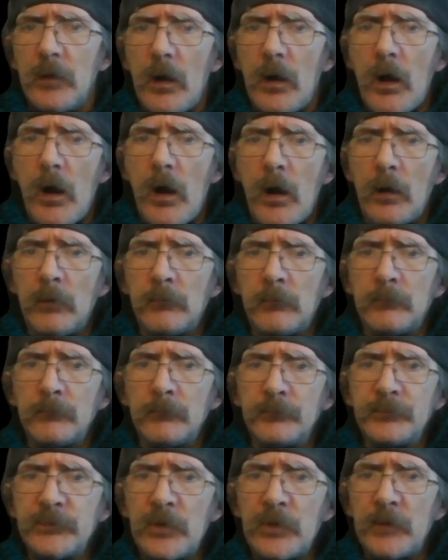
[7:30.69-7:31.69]
I
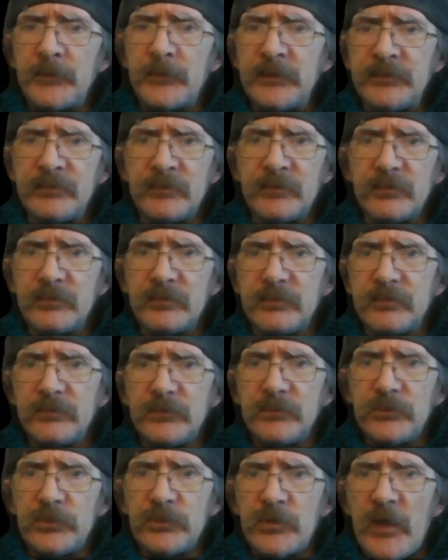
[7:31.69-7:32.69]
mean,
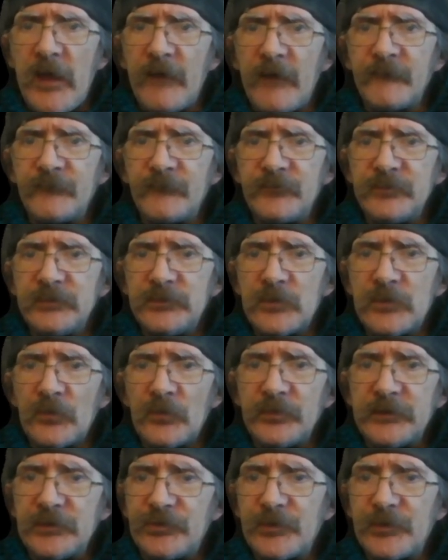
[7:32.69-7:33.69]
you have,
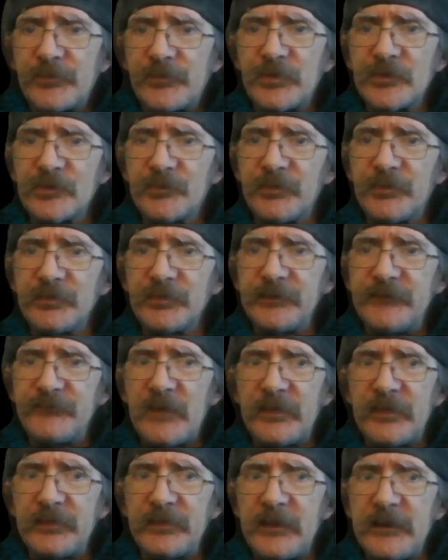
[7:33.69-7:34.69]
the Egyptians believe
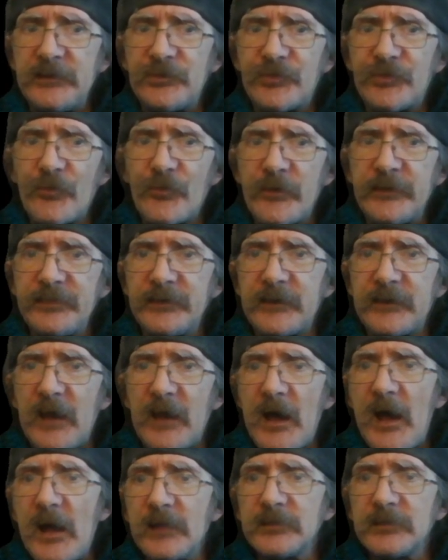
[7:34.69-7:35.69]
that they joined the
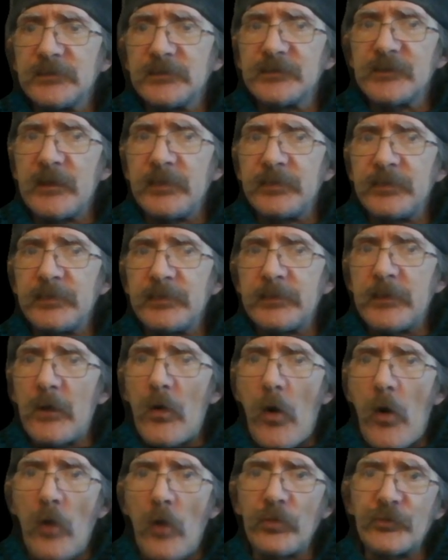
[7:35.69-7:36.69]
gods, and
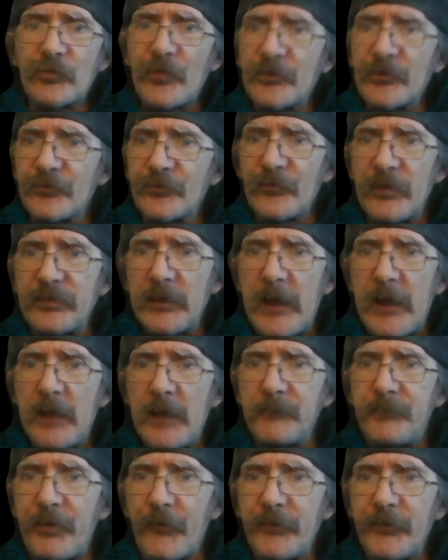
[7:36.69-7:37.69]
all the treasure that they
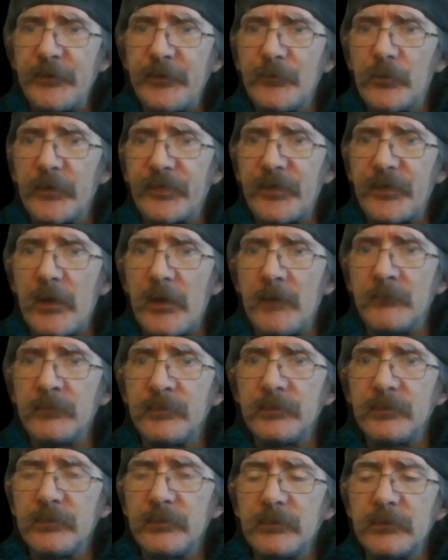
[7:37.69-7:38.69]
had buried with them,